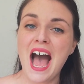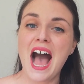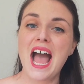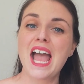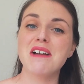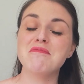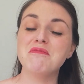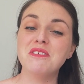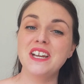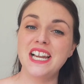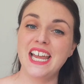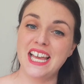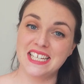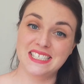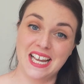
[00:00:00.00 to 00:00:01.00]
I am
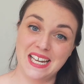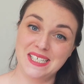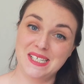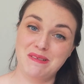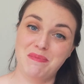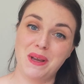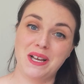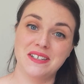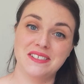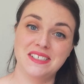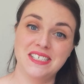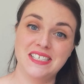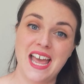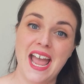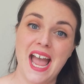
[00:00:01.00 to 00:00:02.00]
really excited because
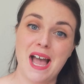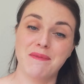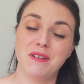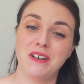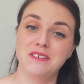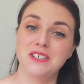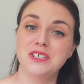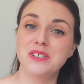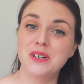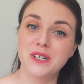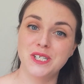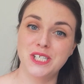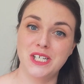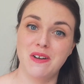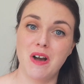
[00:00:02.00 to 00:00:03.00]
today I'm going to
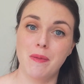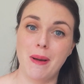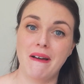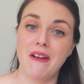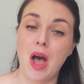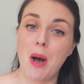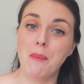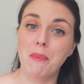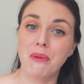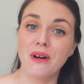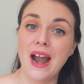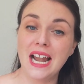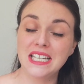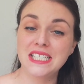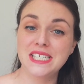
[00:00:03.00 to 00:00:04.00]
talk to you about our
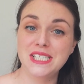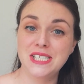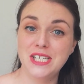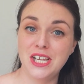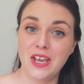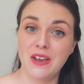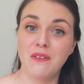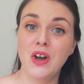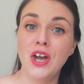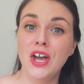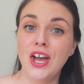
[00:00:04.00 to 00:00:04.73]
brand new